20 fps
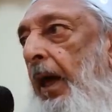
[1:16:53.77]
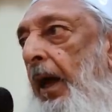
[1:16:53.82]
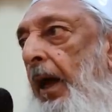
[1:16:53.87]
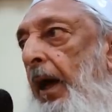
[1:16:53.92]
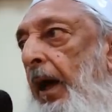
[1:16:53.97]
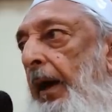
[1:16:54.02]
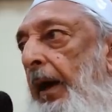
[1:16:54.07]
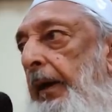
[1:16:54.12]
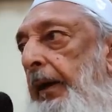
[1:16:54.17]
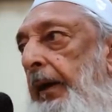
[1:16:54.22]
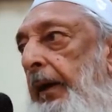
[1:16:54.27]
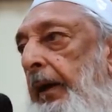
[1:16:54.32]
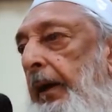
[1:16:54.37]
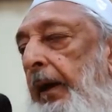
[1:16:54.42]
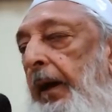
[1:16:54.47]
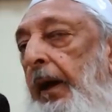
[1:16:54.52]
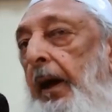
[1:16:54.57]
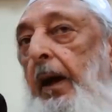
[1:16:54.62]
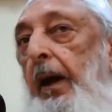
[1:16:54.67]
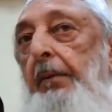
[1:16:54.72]

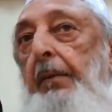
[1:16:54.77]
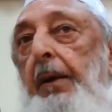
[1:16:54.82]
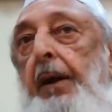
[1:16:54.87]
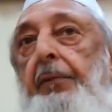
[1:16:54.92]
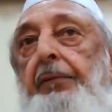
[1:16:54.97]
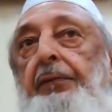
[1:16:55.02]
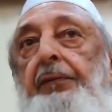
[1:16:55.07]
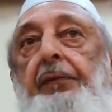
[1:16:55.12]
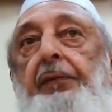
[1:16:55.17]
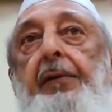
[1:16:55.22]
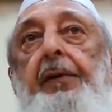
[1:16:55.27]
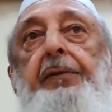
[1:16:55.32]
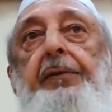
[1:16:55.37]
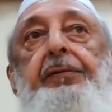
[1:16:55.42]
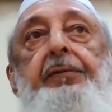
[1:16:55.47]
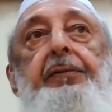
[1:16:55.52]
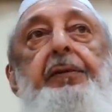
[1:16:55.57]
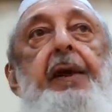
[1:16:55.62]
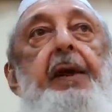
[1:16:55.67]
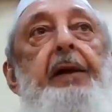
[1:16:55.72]
My
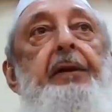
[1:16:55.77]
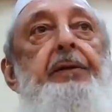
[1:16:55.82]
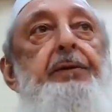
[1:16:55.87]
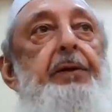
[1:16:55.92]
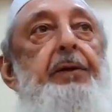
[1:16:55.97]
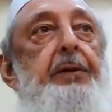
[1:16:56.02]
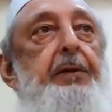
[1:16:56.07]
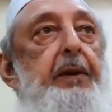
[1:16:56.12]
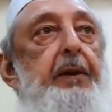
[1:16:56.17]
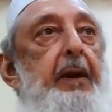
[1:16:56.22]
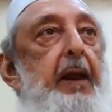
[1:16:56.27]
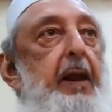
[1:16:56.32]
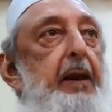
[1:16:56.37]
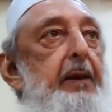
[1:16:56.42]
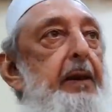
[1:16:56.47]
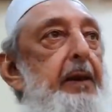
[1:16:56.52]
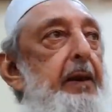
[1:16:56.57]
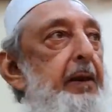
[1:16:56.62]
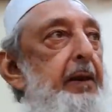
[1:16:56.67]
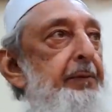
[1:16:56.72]
first lecture that I
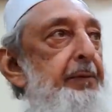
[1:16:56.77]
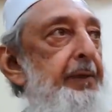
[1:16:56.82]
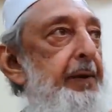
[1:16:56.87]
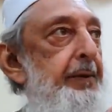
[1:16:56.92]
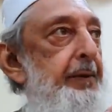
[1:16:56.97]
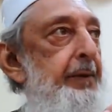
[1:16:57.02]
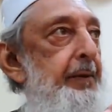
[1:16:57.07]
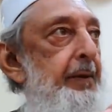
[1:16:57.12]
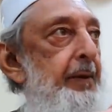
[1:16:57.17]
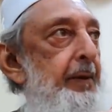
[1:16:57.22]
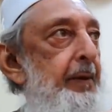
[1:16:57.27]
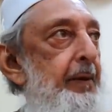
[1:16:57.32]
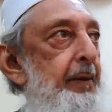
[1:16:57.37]
delivered